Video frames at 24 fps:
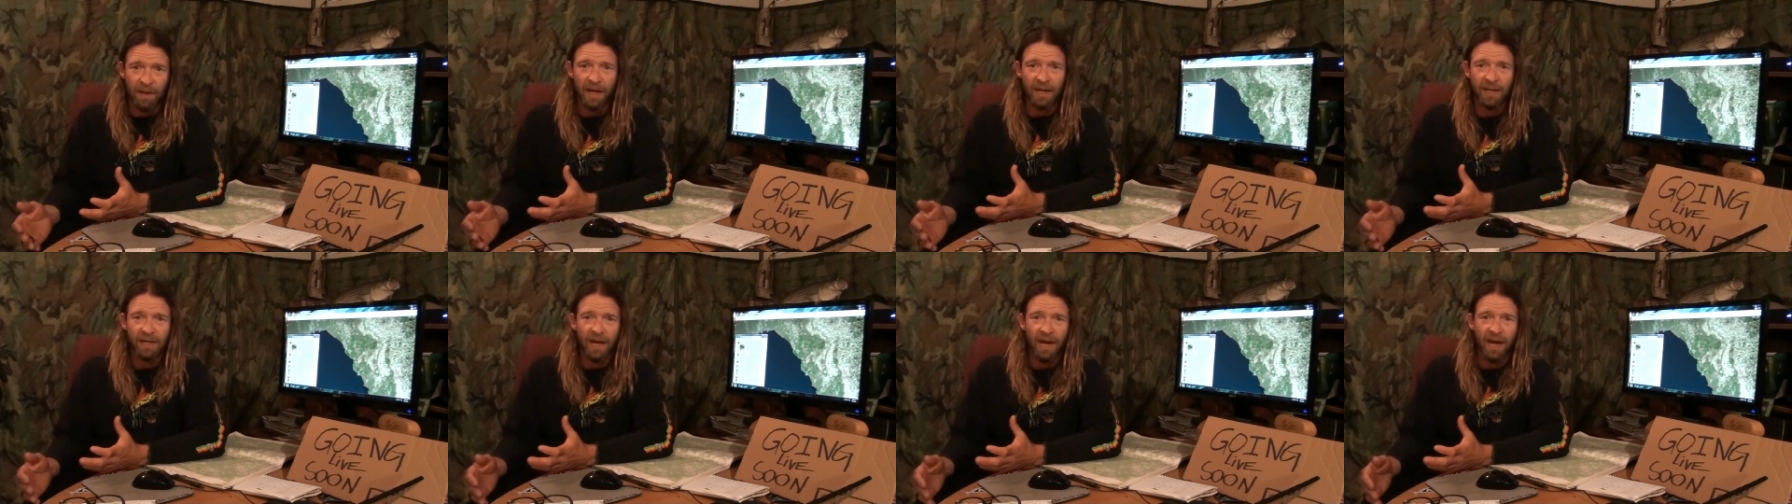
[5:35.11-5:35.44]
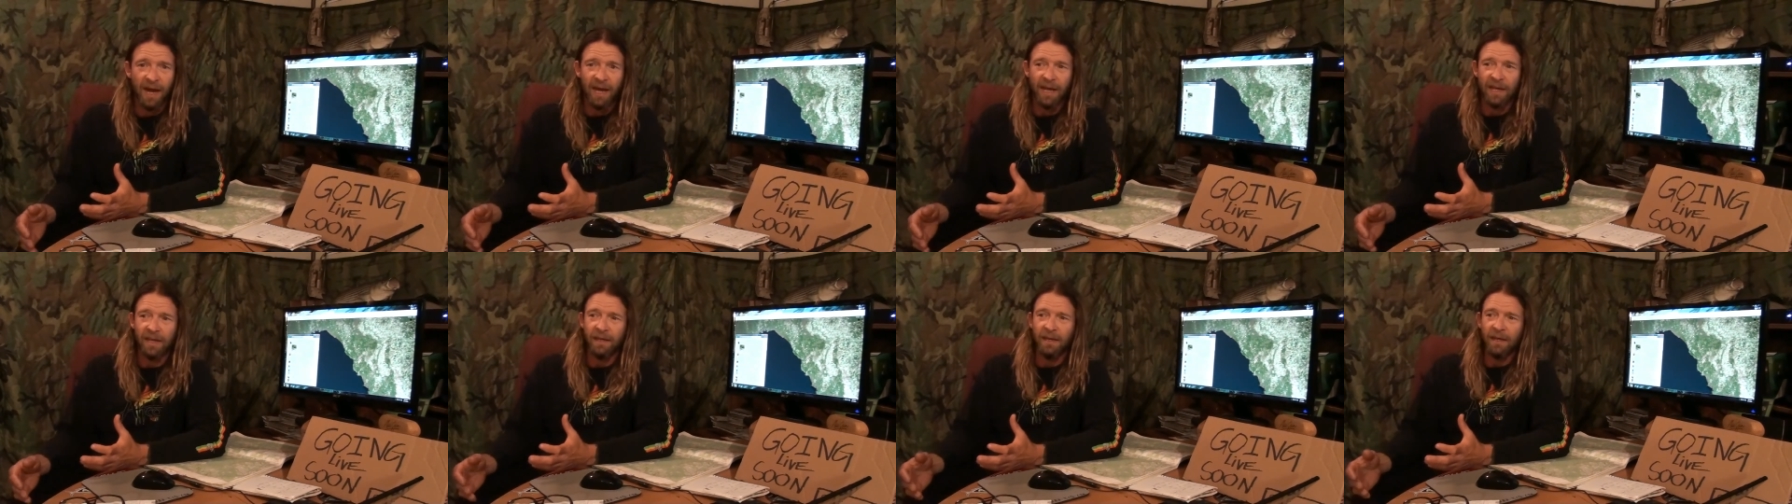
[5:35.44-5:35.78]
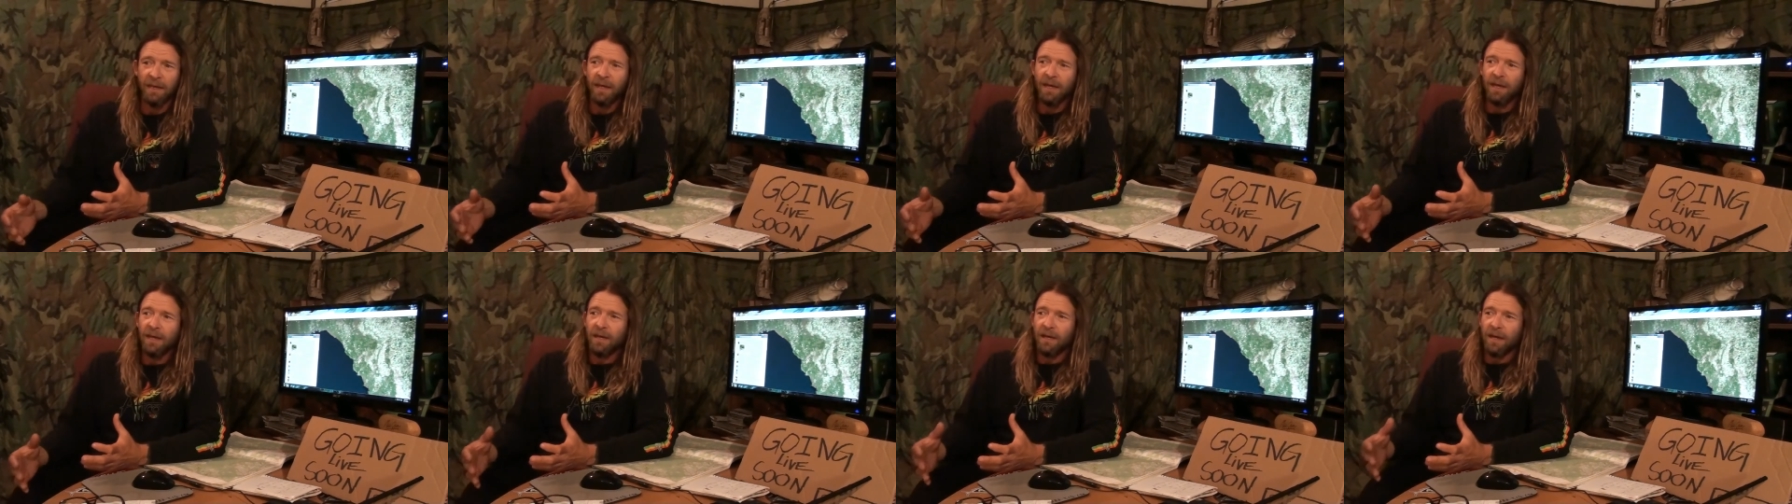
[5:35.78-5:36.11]
I
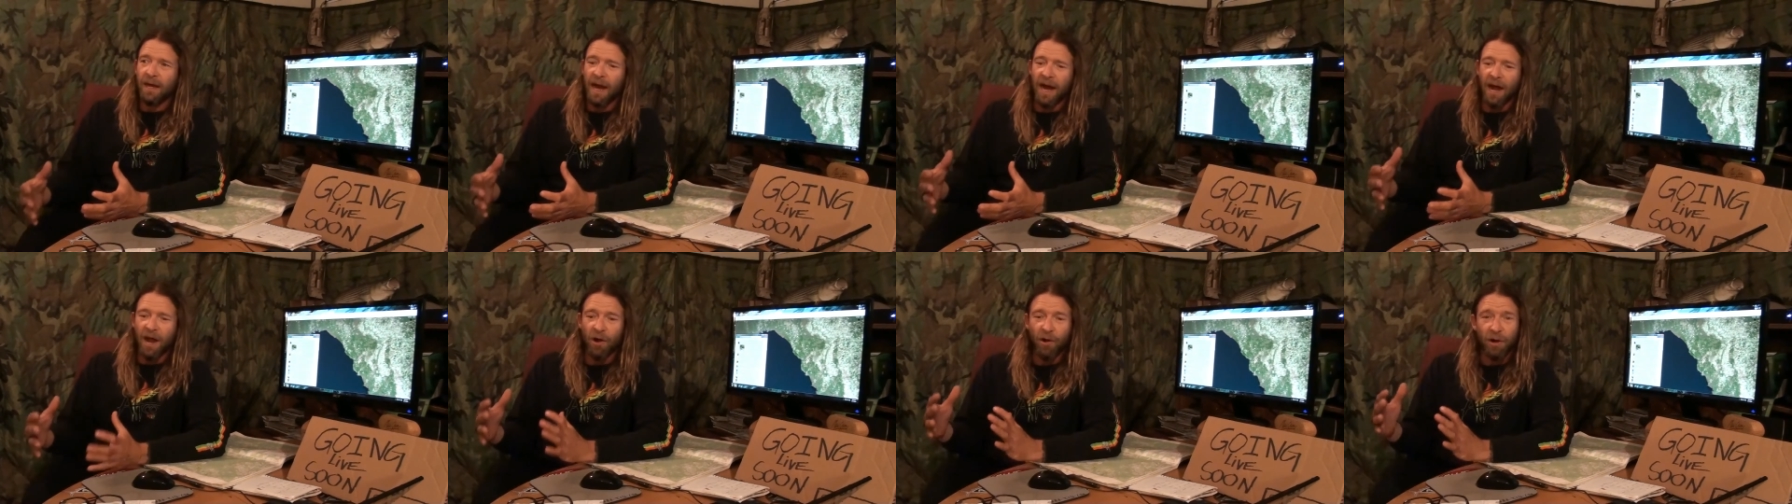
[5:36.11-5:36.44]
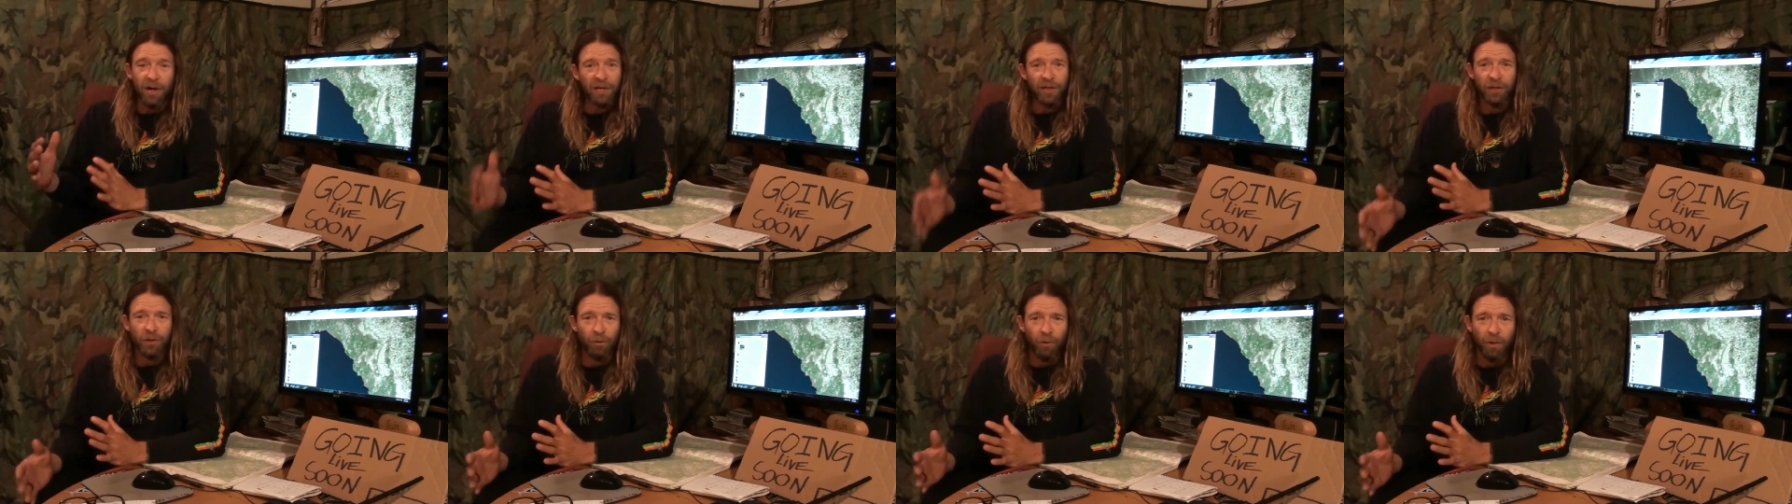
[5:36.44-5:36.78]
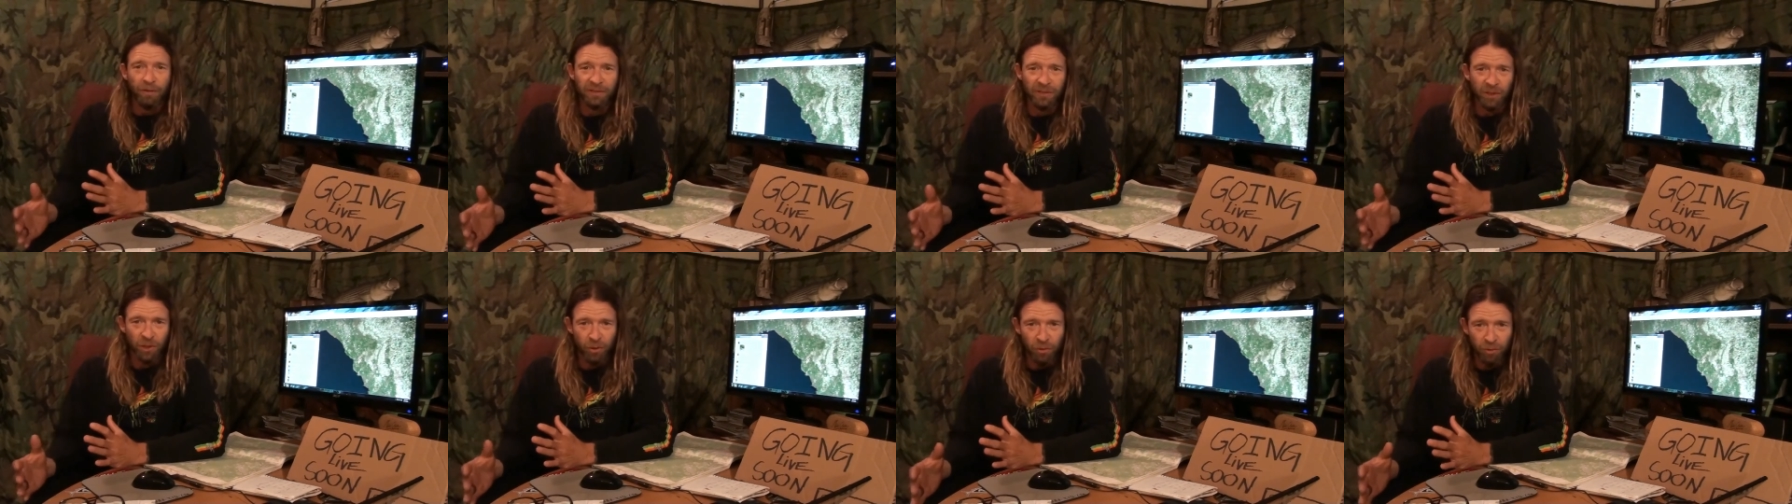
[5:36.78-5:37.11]
already knew I was a